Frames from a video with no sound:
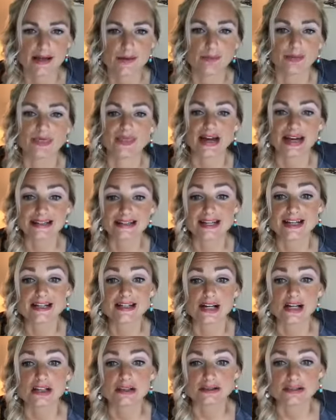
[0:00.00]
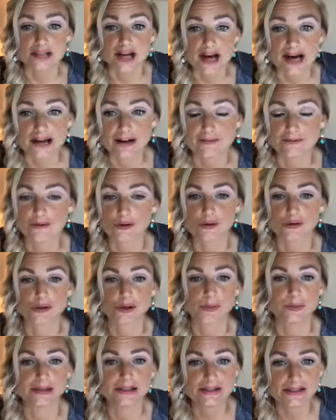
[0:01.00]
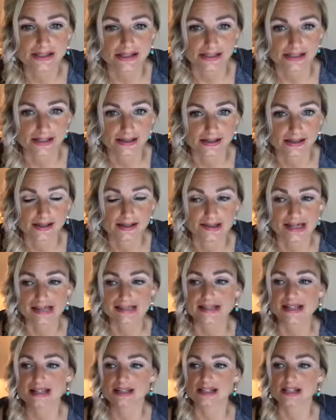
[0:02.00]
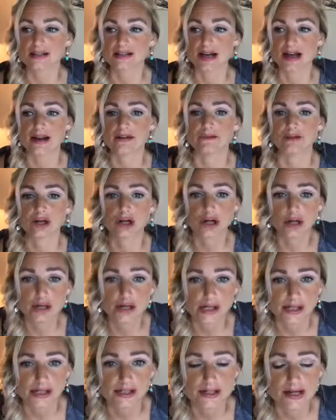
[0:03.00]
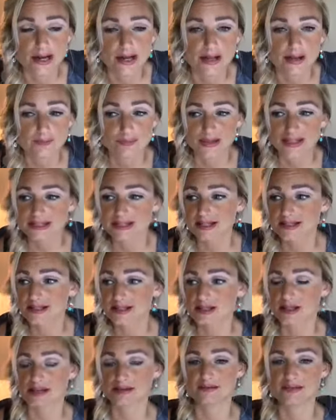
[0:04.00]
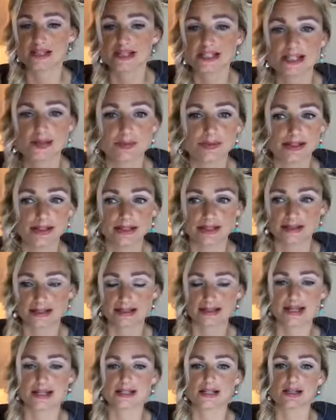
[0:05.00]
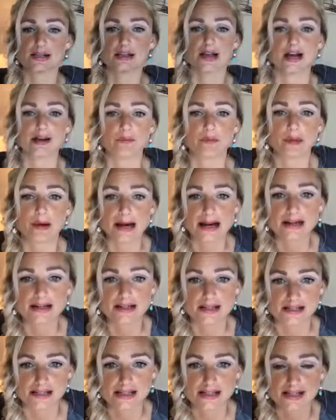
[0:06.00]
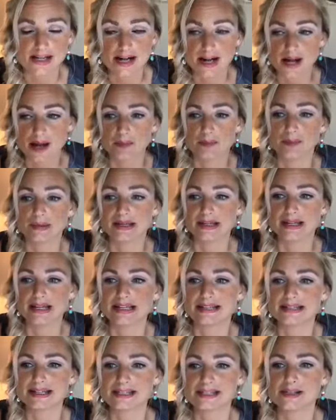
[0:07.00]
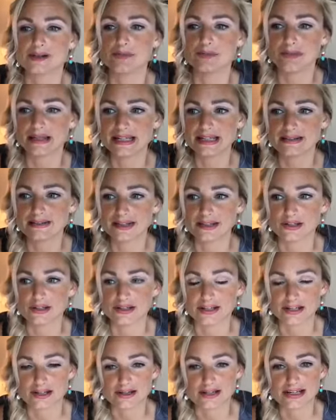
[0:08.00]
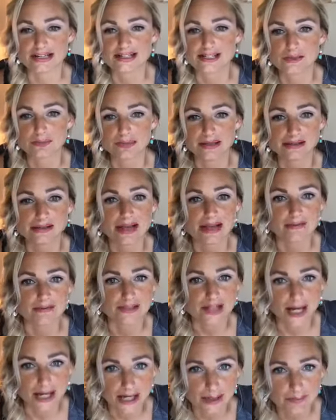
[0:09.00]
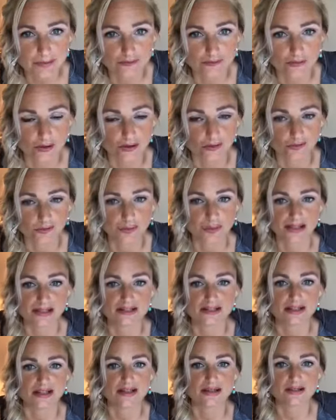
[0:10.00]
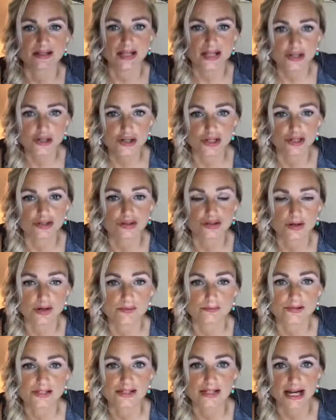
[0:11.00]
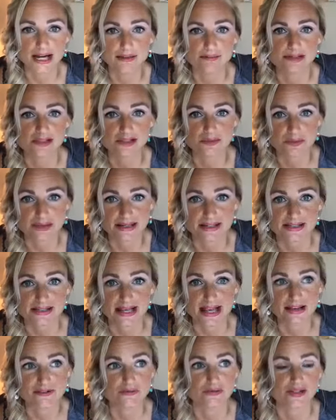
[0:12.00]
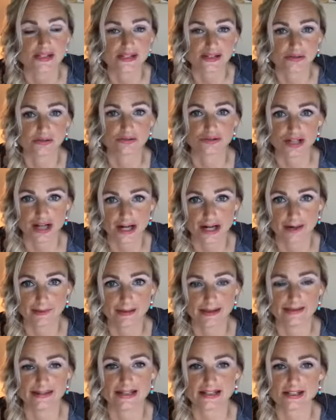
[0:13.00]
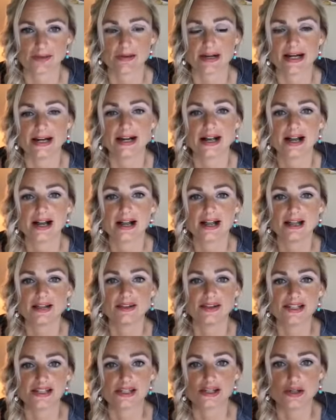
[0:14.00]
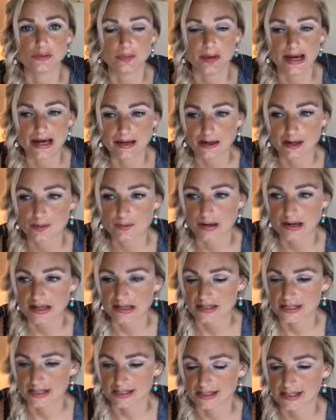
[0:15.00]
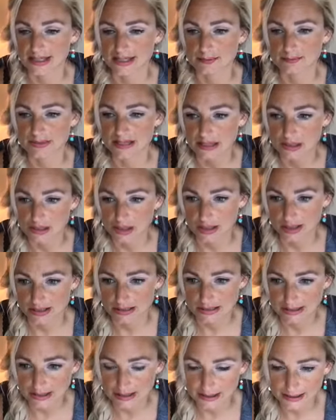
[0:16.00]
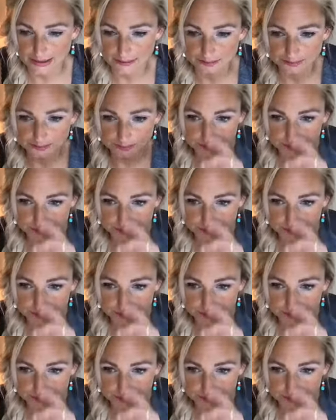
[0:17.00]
But that takes a lot of vulnerability. That takes a lot of courage. That takes a lot of discipline and that takes a lot of practice. But it doesn't mean that there needs to be a lot of time involved because intention trumps time and space every single time. And that's why this new pattern process that I'm teaching in TICA.